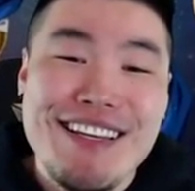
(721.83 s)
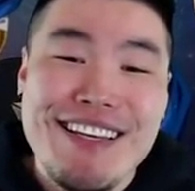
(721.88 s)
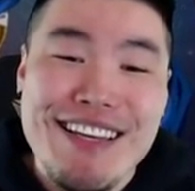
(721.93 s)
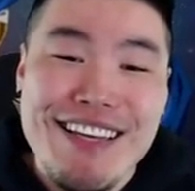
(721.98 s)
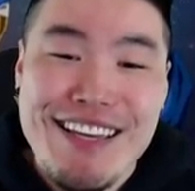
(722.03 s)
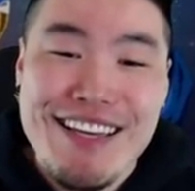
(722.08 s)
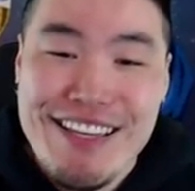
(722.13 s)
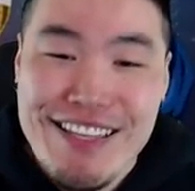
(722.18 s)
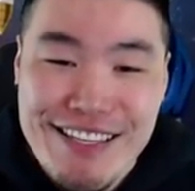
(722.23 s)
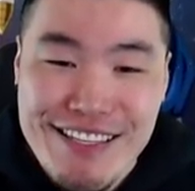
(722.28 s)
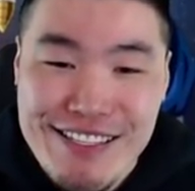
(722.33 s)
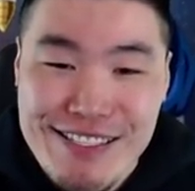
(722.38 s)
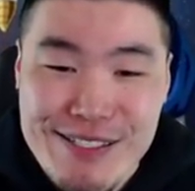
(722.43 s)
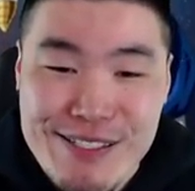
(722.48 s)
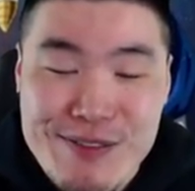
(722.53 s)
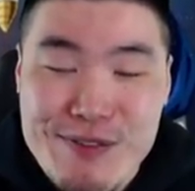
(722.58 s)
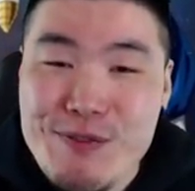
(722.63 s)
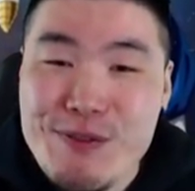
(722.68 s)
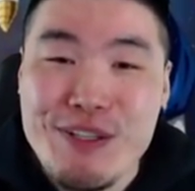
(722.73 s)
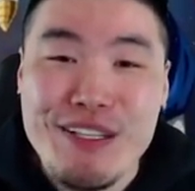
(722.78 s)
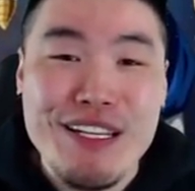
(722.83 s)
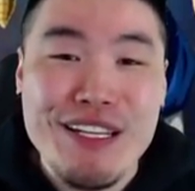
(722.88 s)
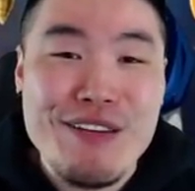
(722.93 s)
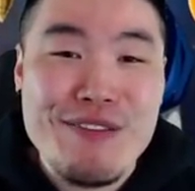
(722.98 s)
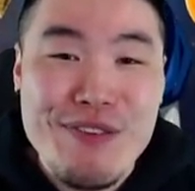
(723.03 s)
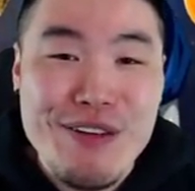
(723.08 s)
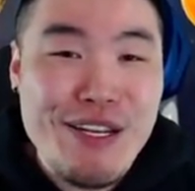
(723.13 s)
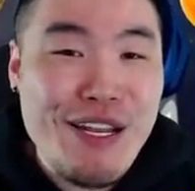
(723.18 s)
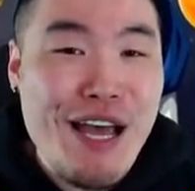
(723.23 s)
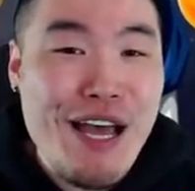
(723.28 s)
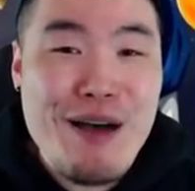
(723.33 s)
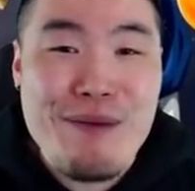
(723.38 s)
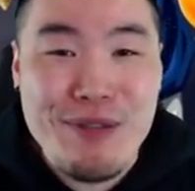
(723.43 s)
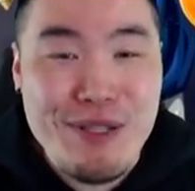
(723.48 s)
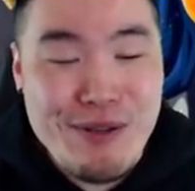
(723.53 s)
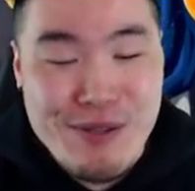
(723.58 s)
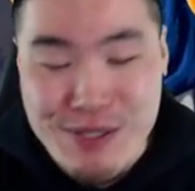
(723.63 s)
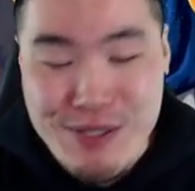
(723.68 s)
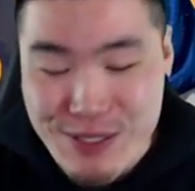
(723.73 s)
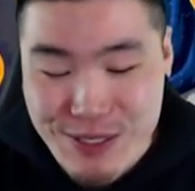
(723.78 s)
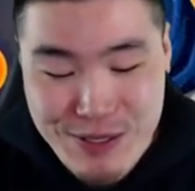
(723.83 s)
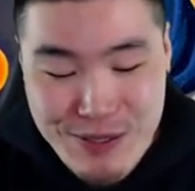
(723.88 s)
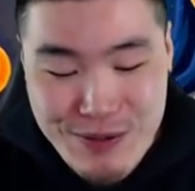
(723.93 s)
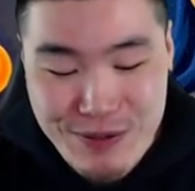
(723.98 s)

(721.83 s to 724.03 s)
is really phenomenal too.